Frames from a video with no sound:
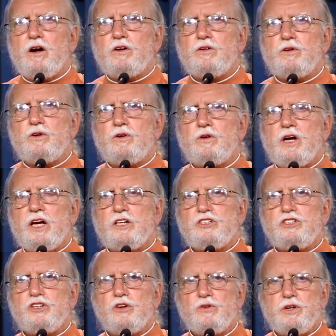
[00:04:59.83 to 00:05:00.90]
Guru has
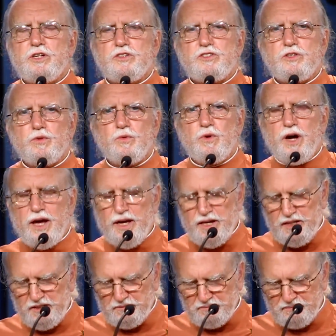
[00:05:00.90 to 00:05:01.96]
shown us the way